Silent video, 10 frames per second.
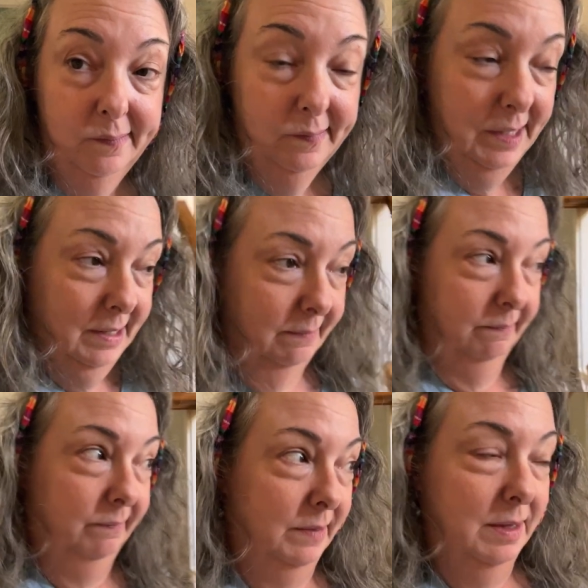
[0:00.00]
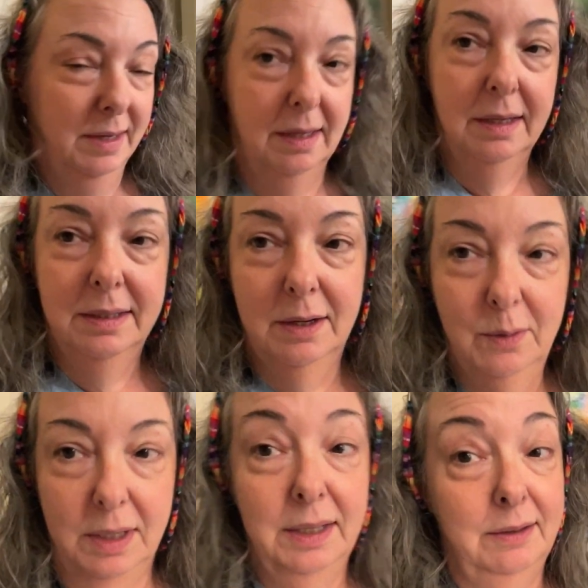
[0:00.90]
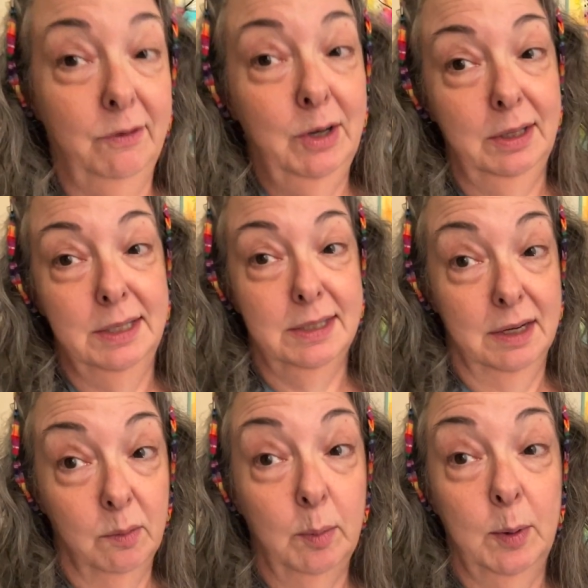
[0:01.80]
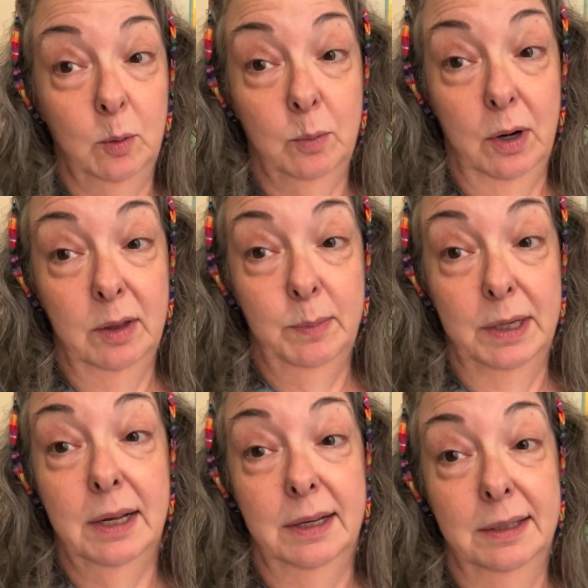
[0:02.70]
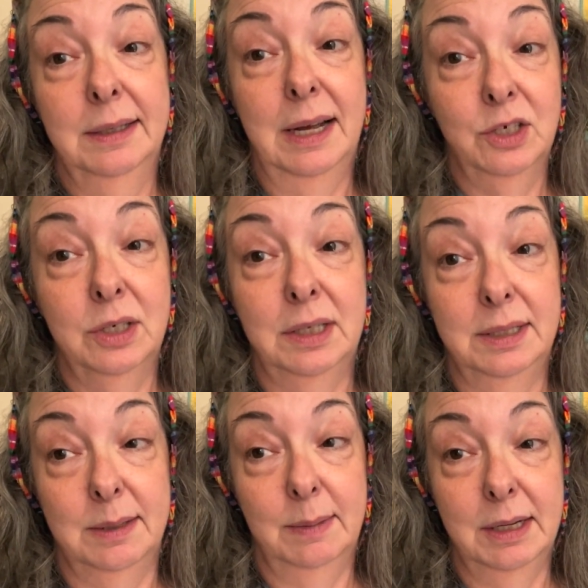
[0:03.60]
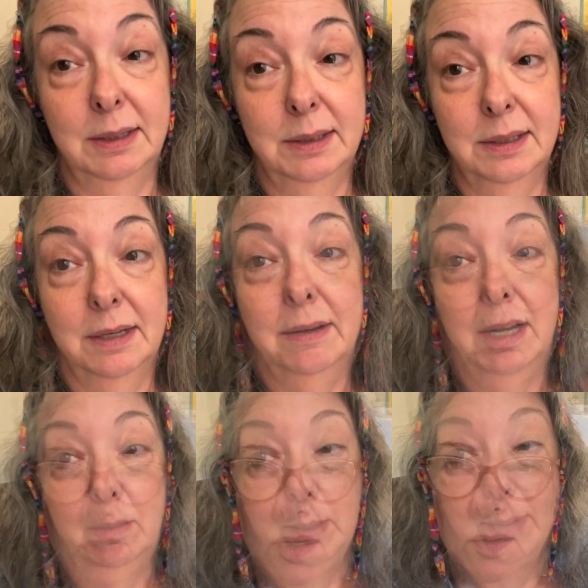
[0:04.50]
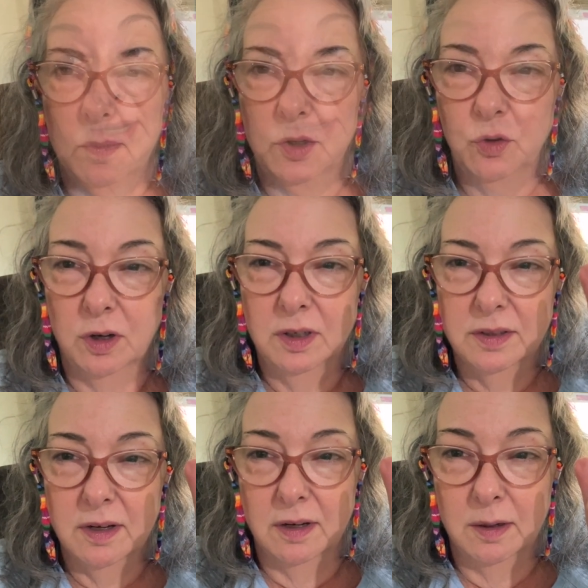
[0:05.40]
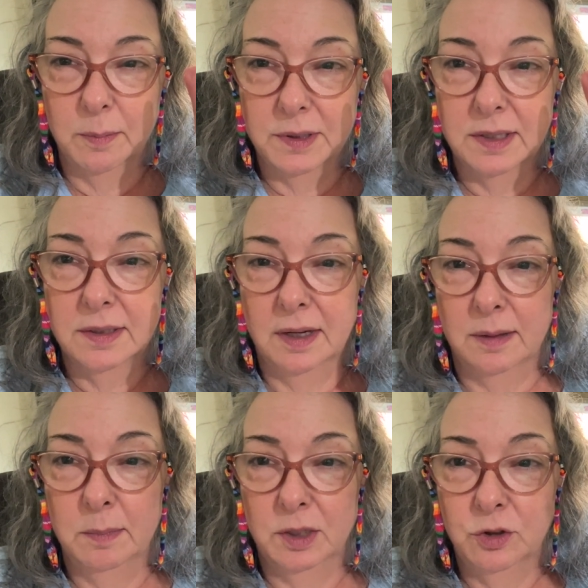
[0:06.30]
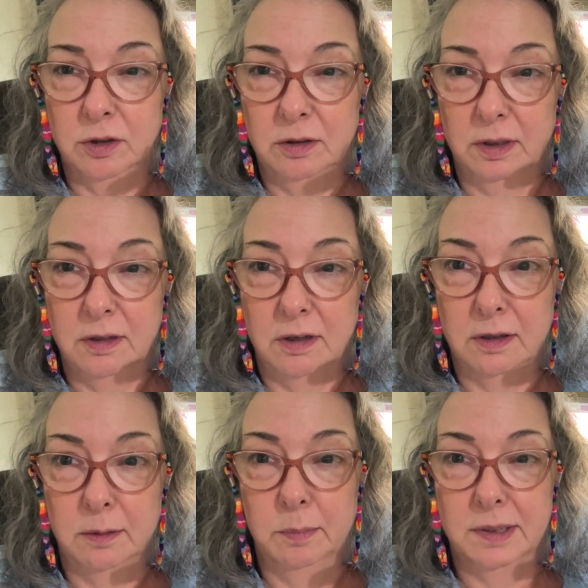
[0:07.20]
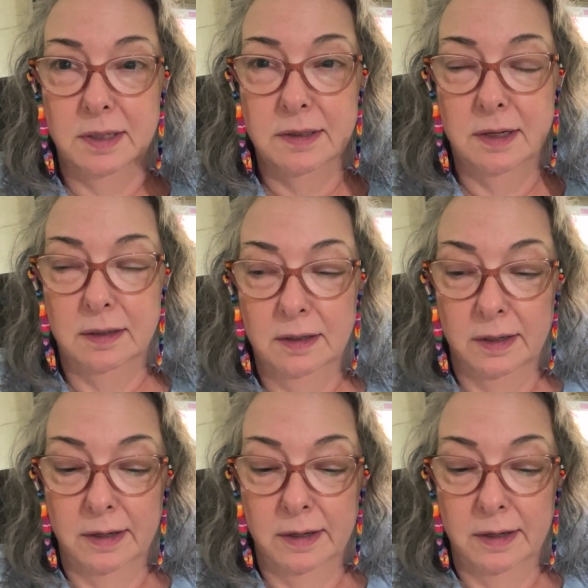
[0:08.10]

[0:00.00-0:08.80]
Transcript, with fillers: Yeah. So at the very least, a cup of bone broth, but yeah, I should eat something else. All right, I'll I got my drawings caught up, as I said. My journaling caught up, as I said.